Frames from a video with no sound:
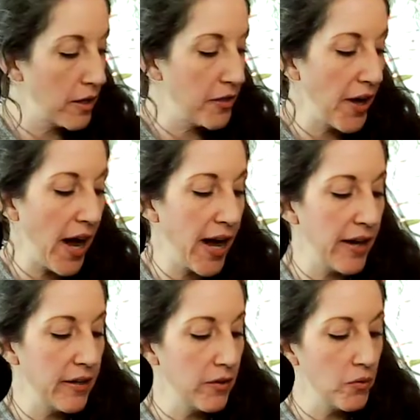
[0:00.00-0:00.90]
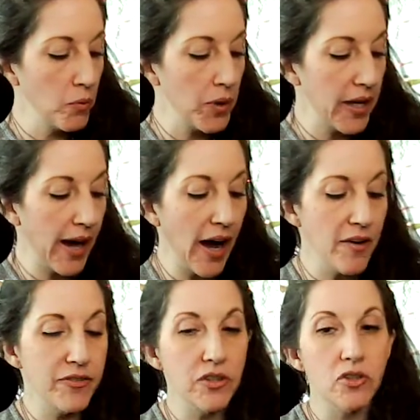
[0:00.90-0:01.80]
that we
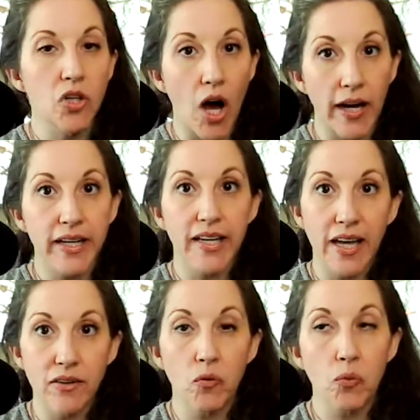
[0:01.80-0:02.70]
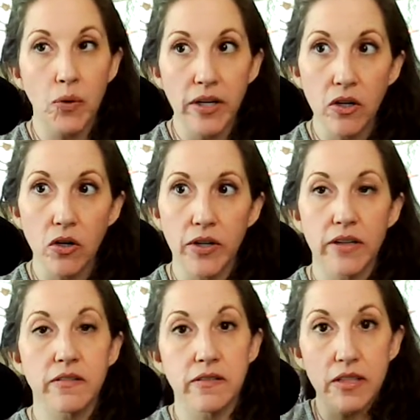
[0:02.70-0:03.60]
have a lot again the wheel
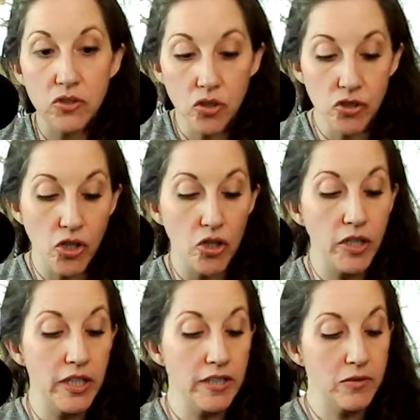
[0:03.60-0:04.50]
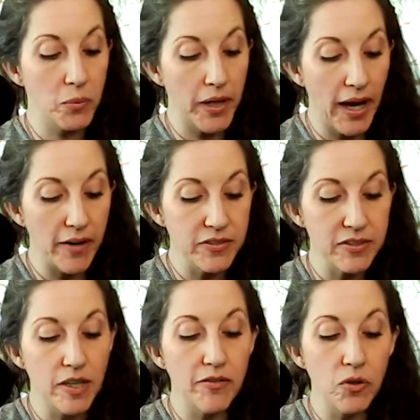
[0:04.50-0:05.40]
is things are turning because we have the
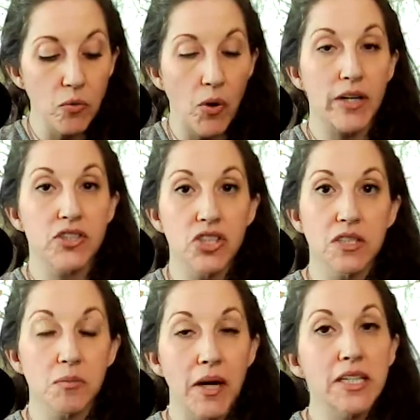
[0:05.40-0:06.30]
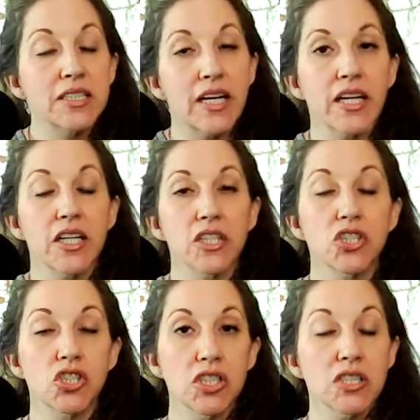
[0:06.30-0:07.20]
seven of wands she's meditating
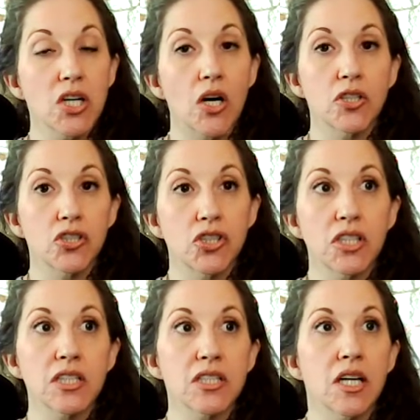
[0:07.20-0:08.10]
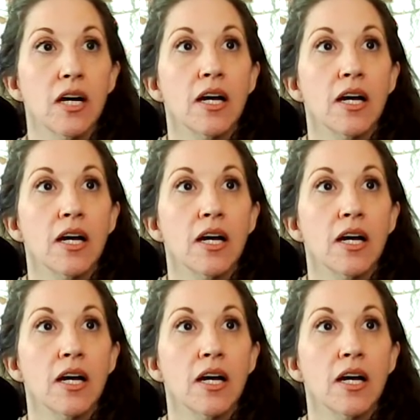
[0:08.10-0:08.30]
she's she's